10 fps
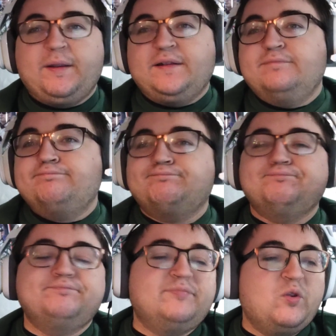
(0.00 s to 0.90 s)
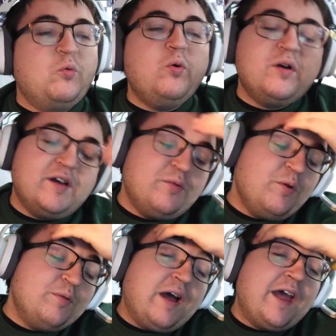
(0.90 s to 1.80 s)
I mean wh- uh,
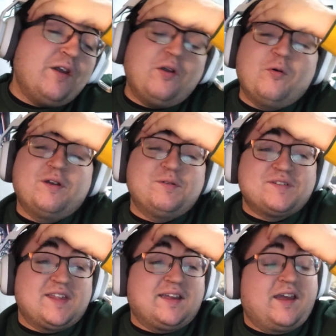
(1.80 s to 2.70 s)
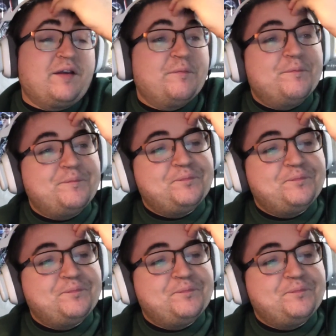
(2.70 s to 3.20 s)
what, I don't know what he was thinking